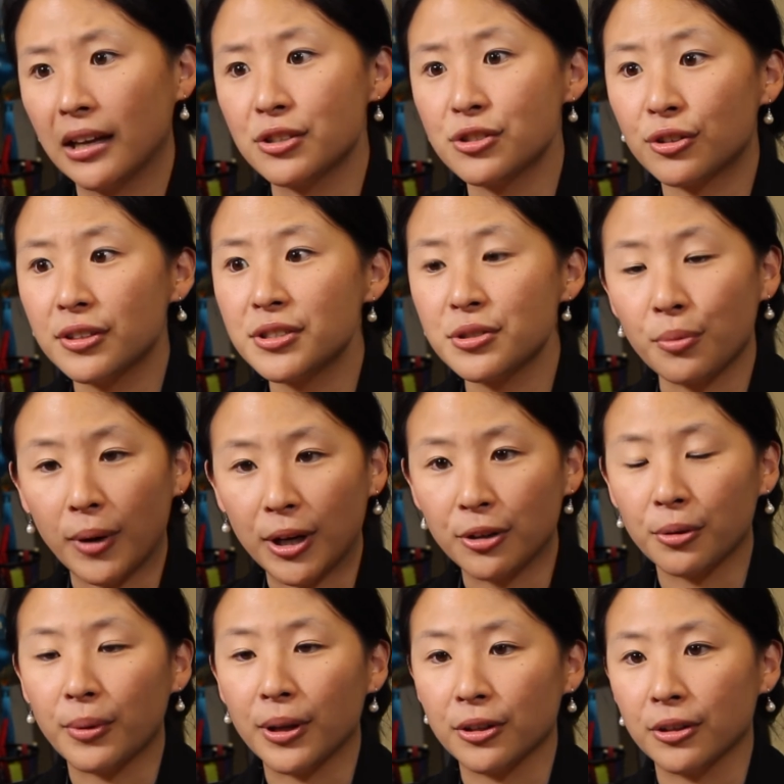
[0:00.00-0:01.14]
I started to
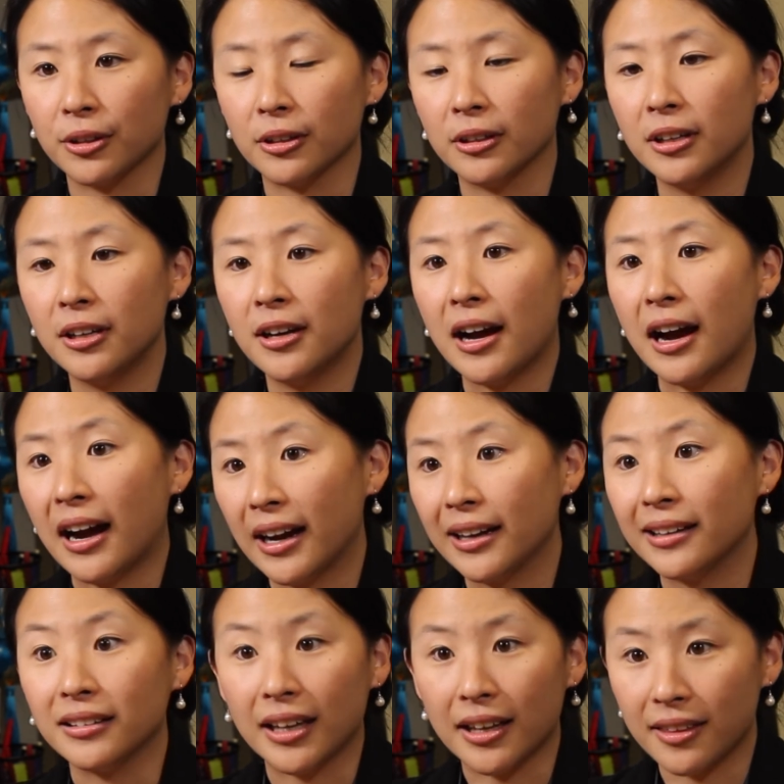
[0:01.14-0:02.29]
wonder whether
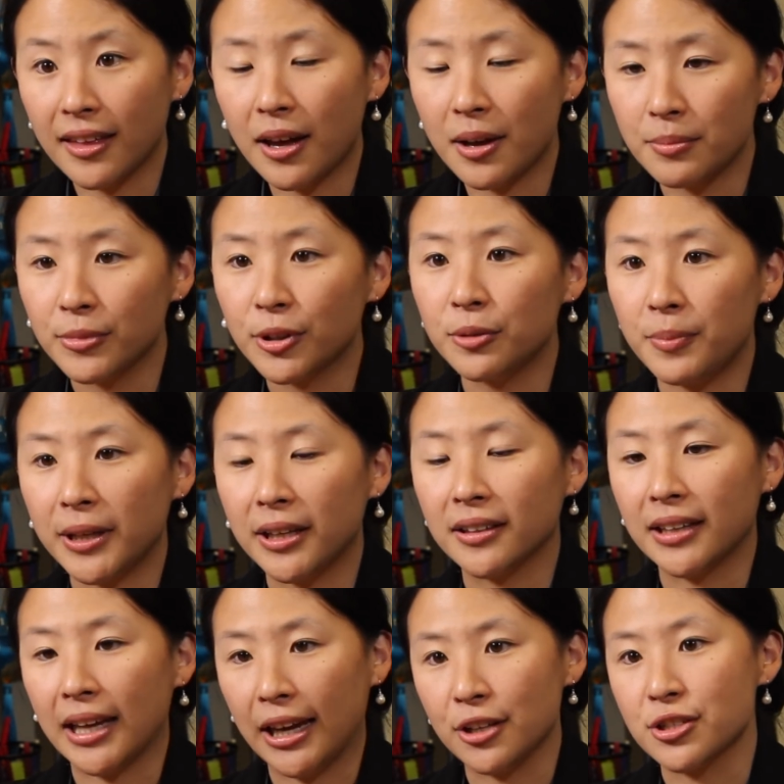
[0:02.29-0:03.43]
I, like them, could be
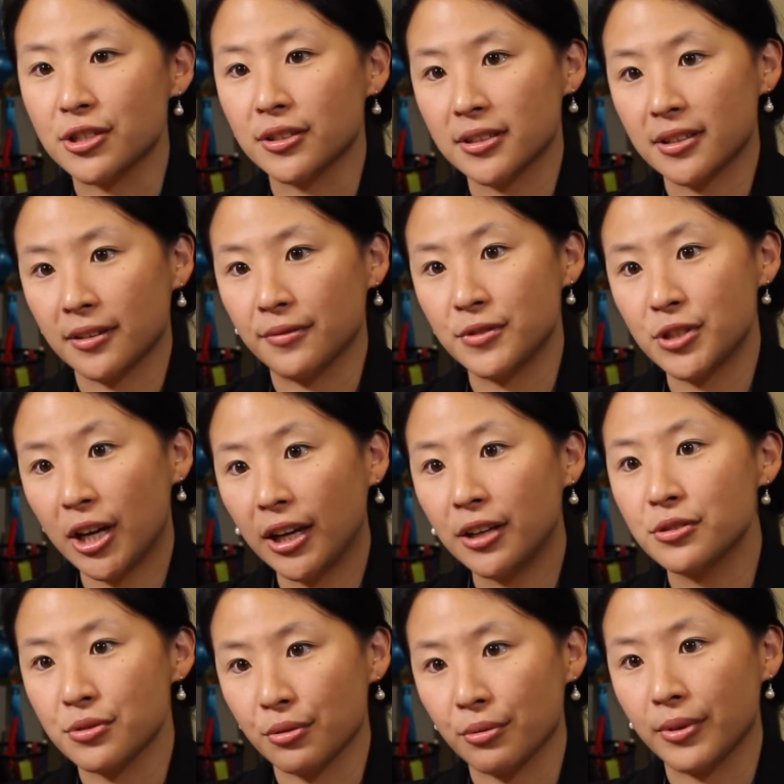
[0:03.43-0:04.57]
an agent of
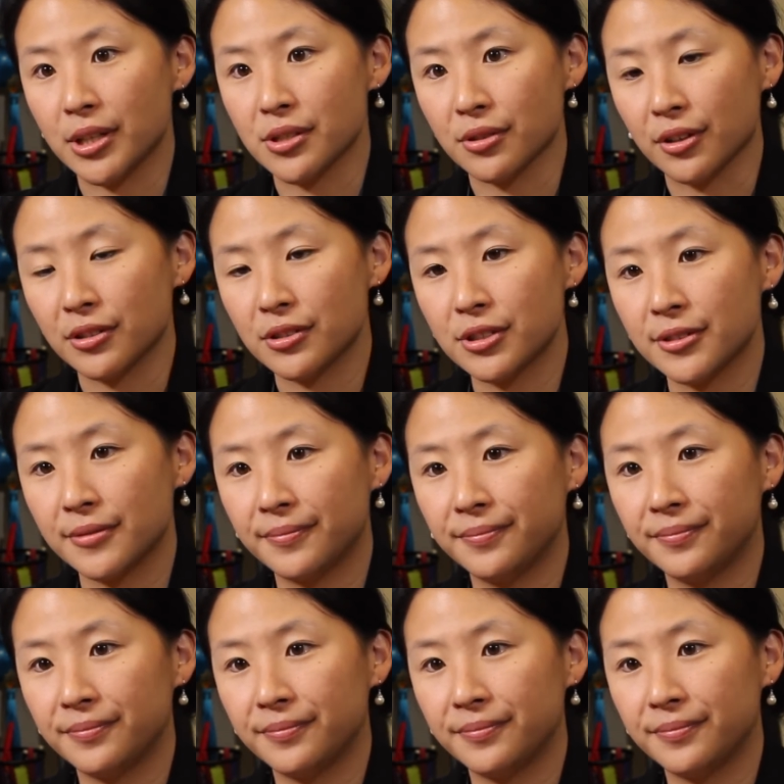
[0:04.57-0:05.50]
change through research.